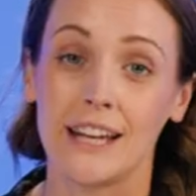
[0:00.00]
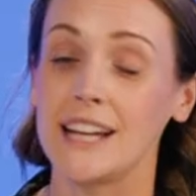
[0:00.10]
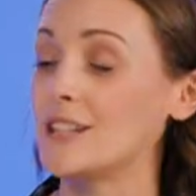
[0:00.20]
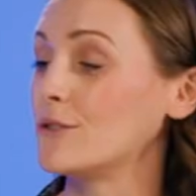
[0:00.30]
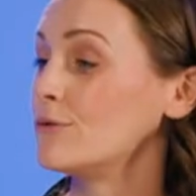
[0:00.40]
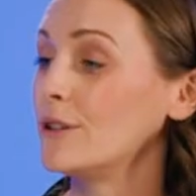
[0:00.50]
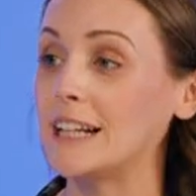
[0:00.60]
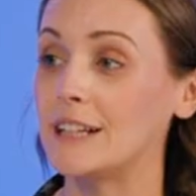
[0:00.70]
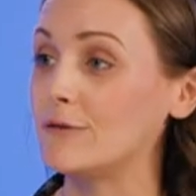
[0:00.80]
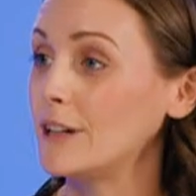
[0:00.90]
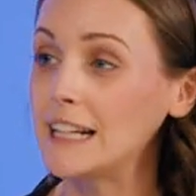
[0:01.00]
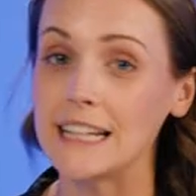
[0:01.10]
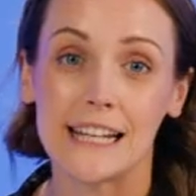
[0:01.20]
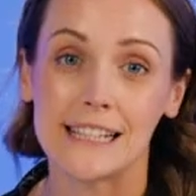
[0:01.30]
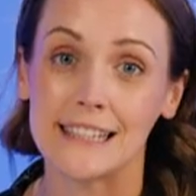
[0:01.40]
It's really,
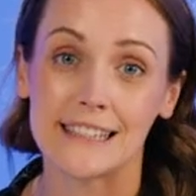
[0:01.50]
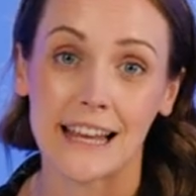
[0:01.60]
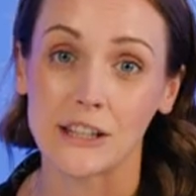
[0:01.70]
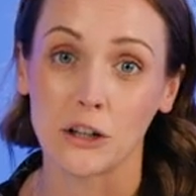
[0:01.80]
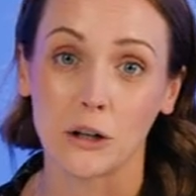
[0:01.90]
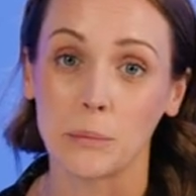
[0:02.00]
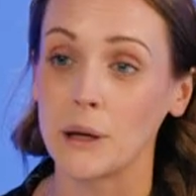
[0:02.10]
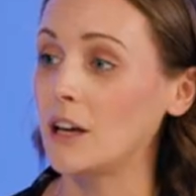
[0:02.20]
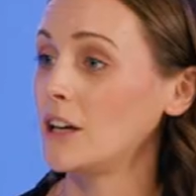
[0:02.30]
really easy to set up.